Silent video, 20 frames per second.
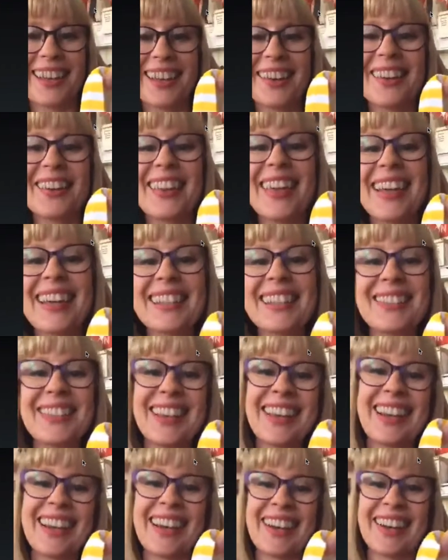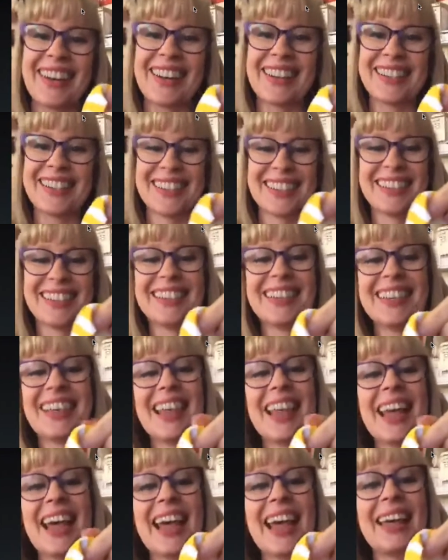Oh, thanks for the hearts.
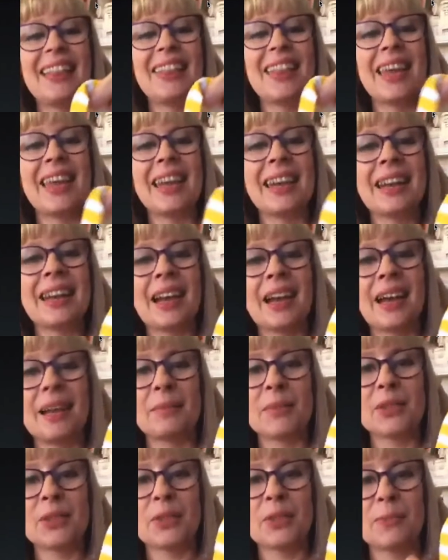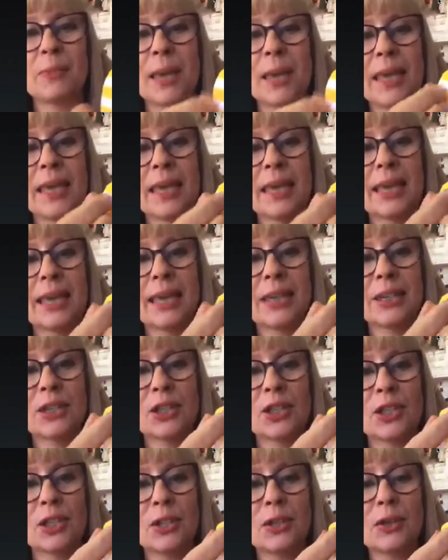And then I'm sort of making
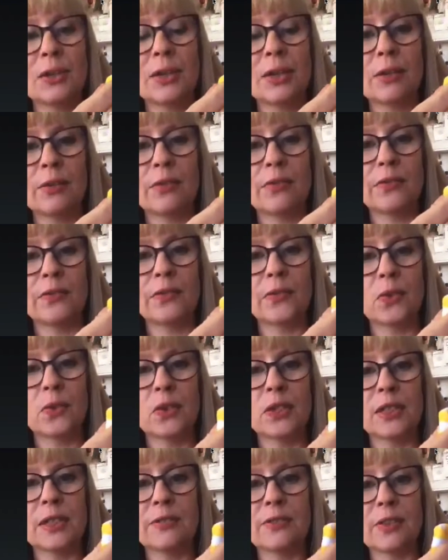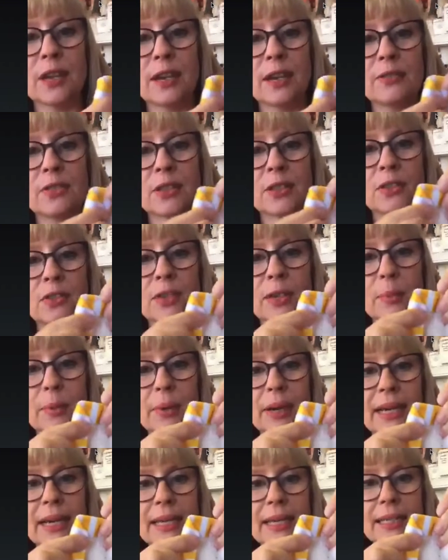two little 45-degree
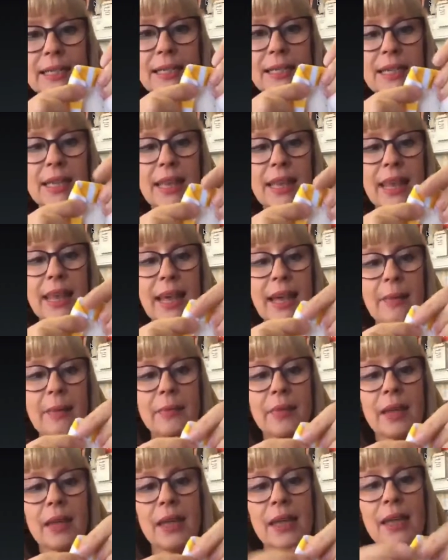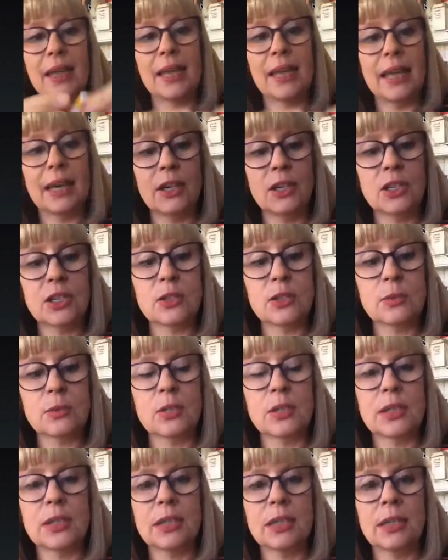pleats like that. And you just
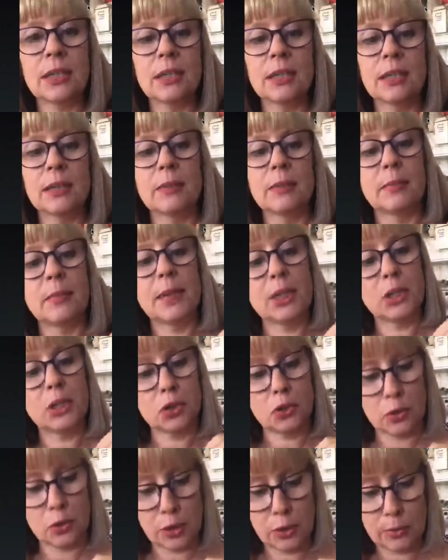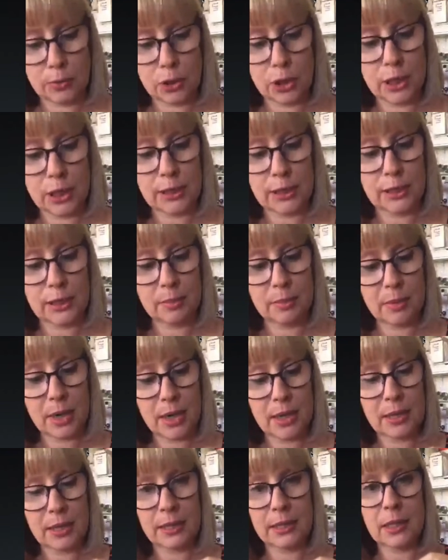want to make sure that you adjust them
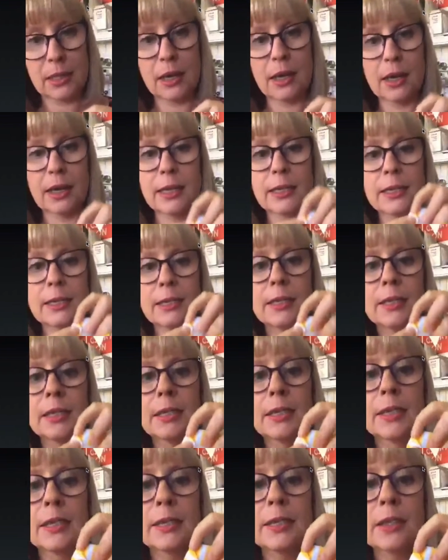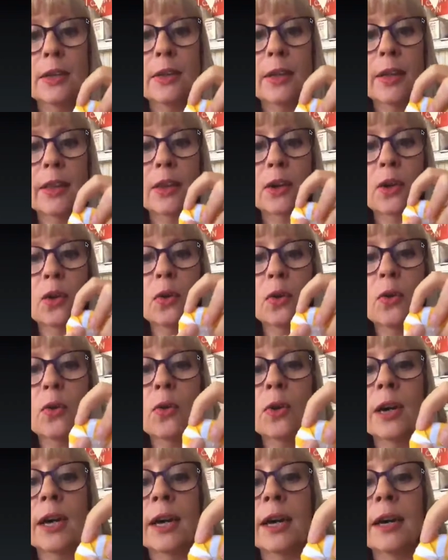either side, so that the
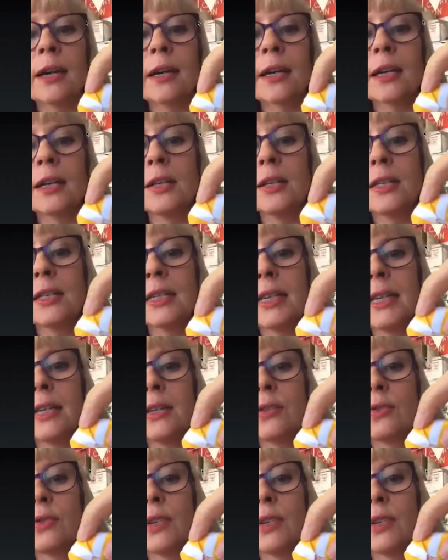corner, can you see it's